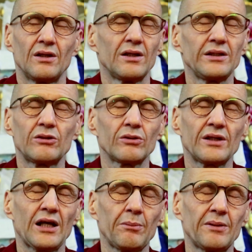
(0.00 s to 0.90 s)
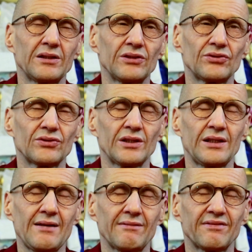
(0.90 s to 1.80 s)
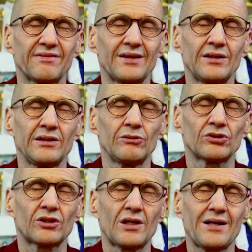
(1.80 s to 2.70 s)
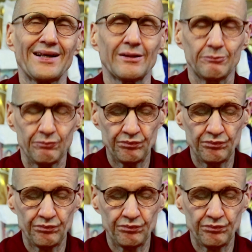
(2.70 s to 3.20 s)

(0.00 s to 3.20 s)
he couldn't help others enough, and he was crying.